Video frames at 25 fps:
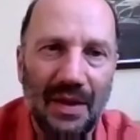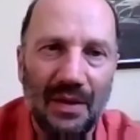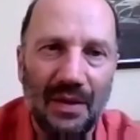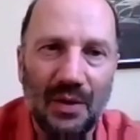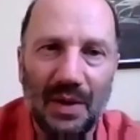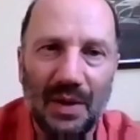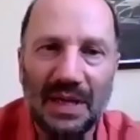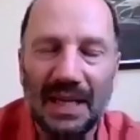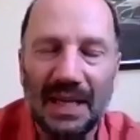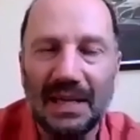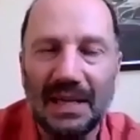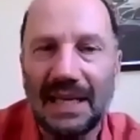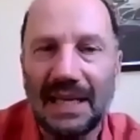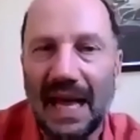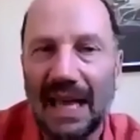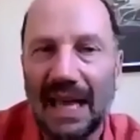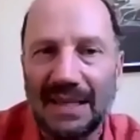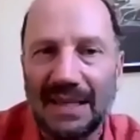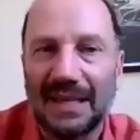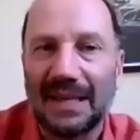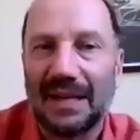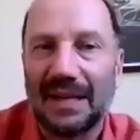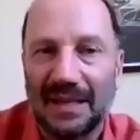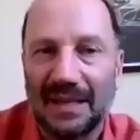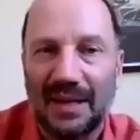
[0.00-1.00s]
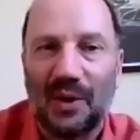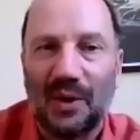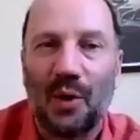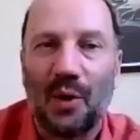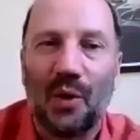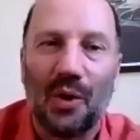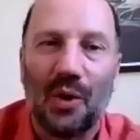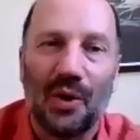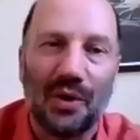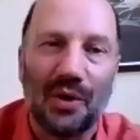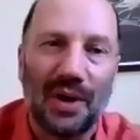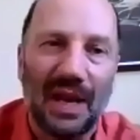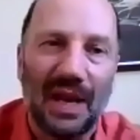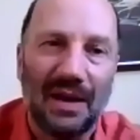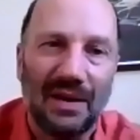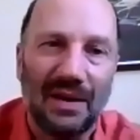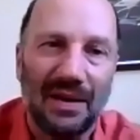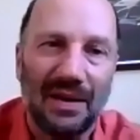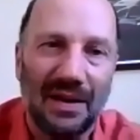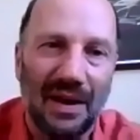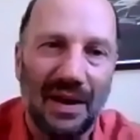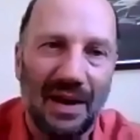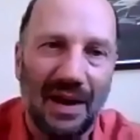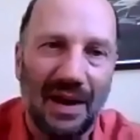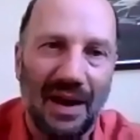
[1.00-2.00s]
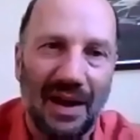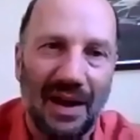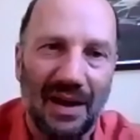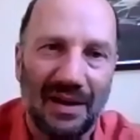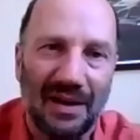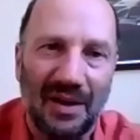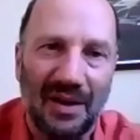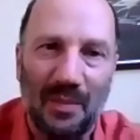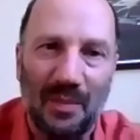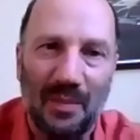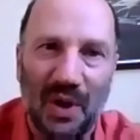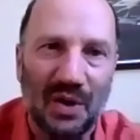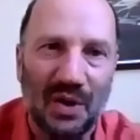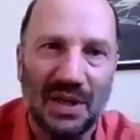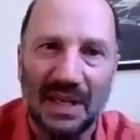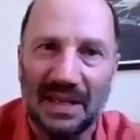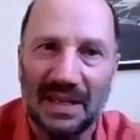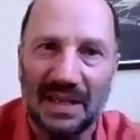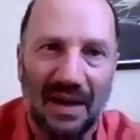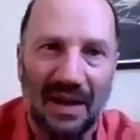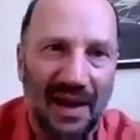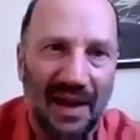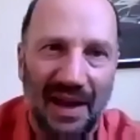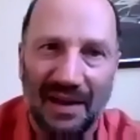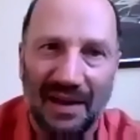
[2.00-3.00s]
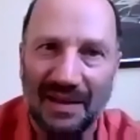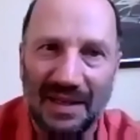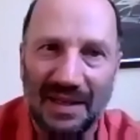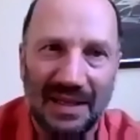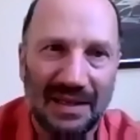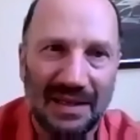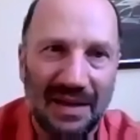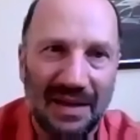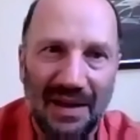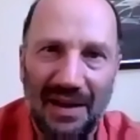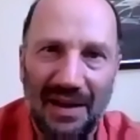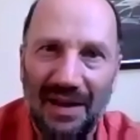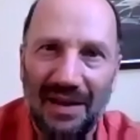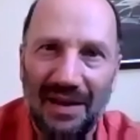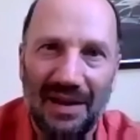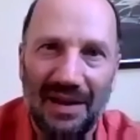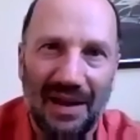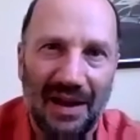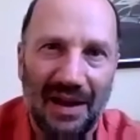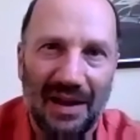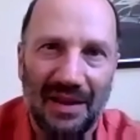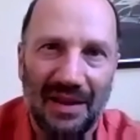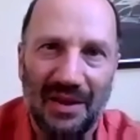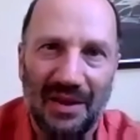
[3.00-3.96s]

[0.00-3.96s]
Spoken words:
There is a Tesla's law in computer science.